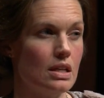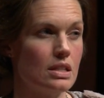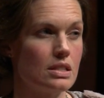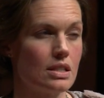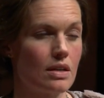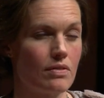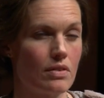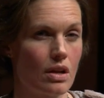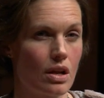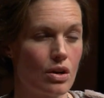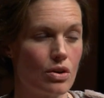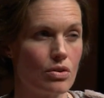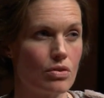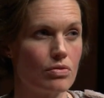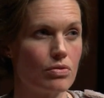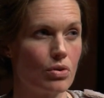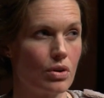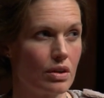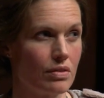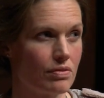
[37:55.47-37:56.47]

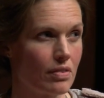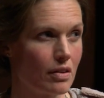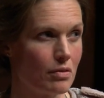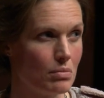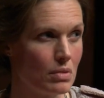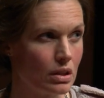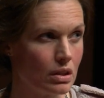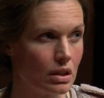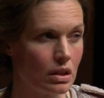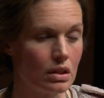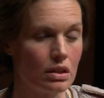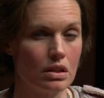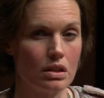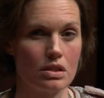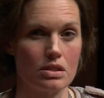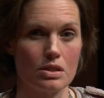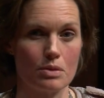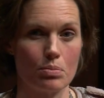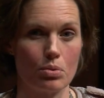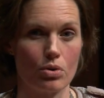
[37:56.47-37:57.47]
$745 million in
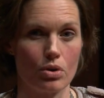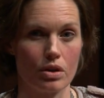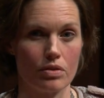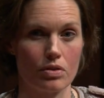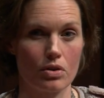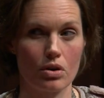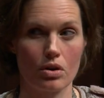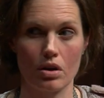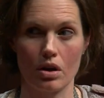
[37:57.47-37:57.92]
support of